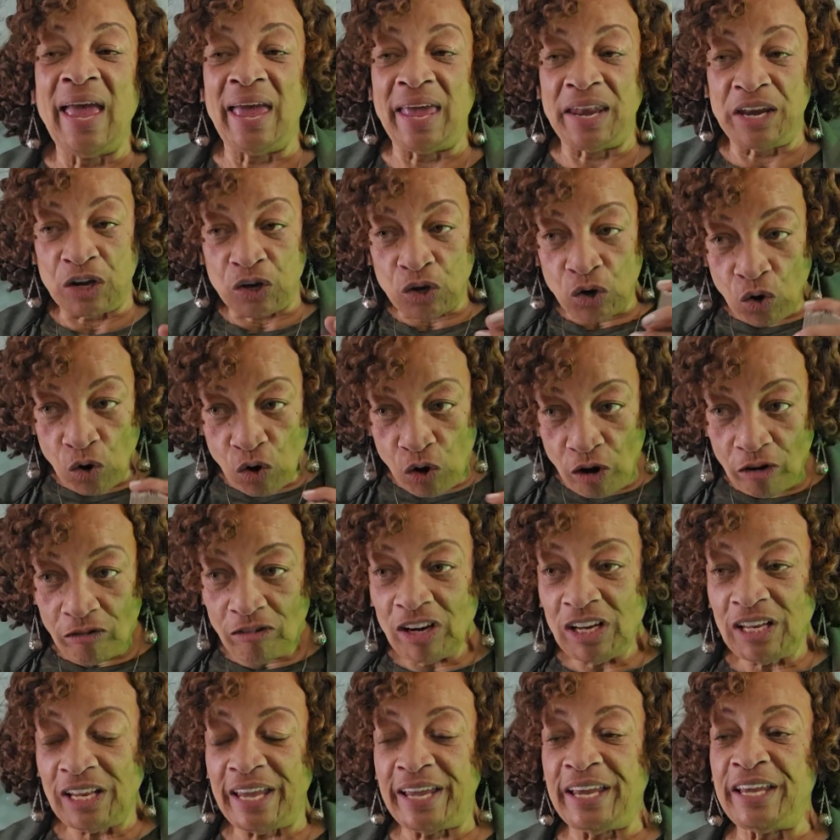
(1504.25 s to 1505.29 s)
And it
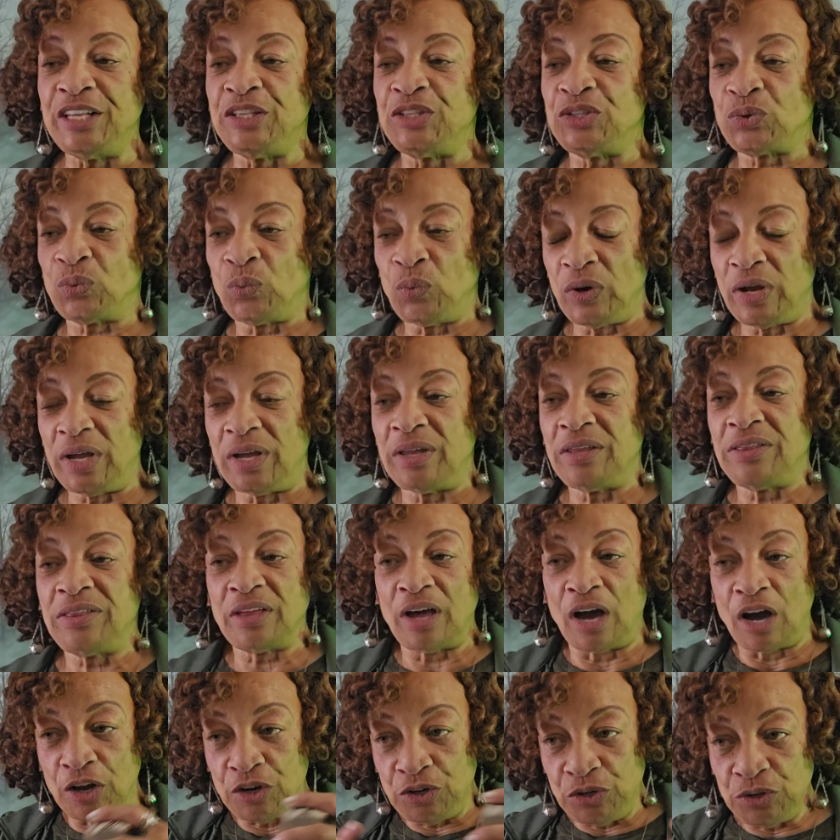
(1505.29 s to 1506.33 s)
correlates
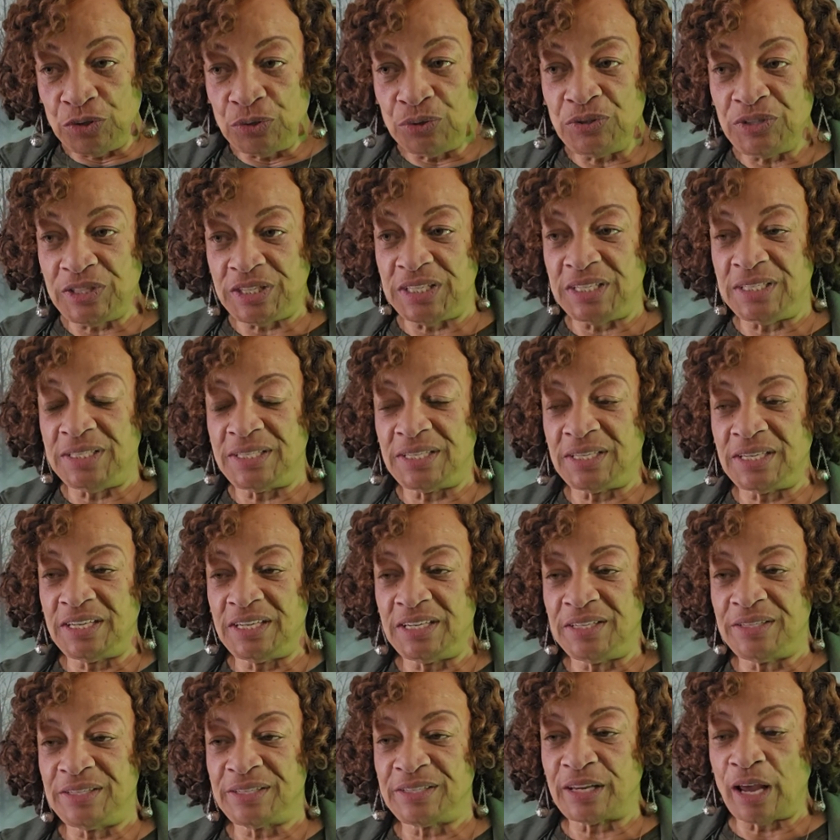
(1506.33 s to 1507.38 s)
with a new season
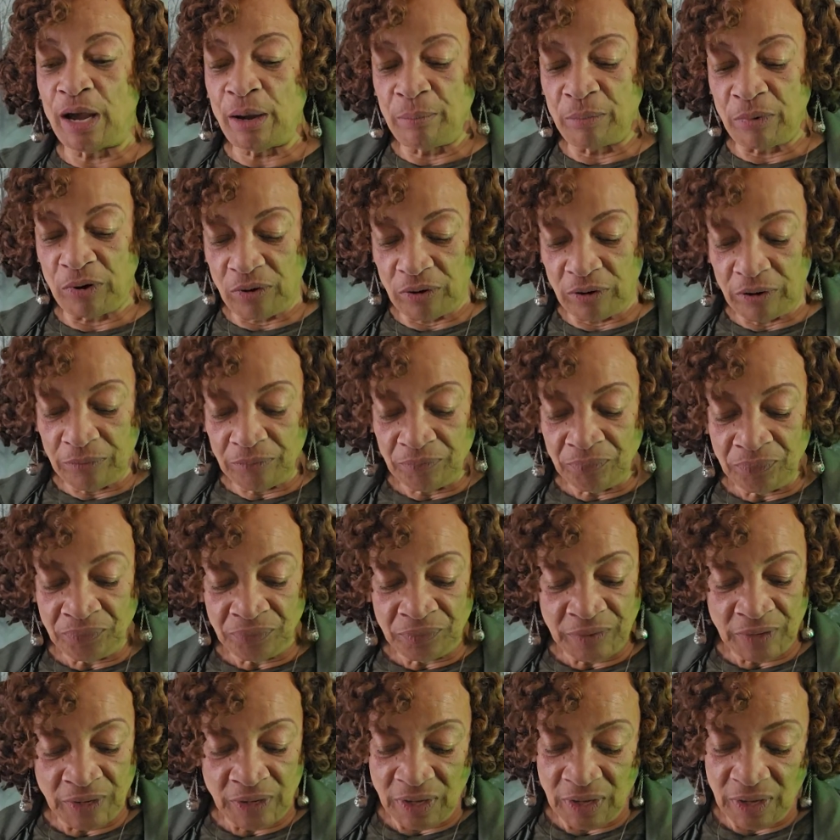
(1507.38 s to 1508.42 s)
in summer.
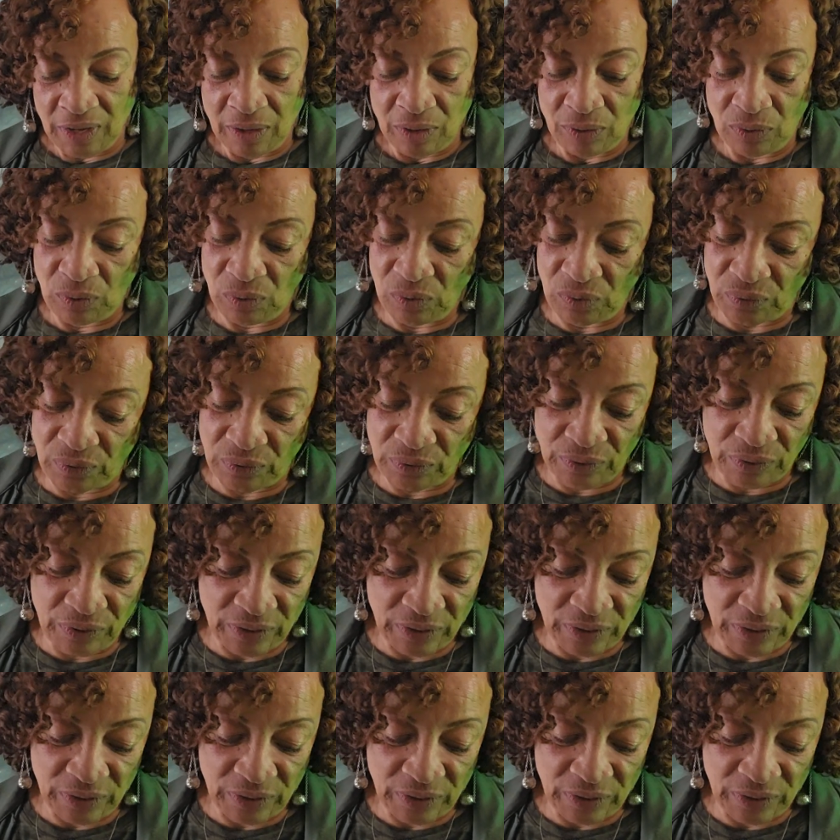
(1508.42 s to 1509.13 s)
Whew.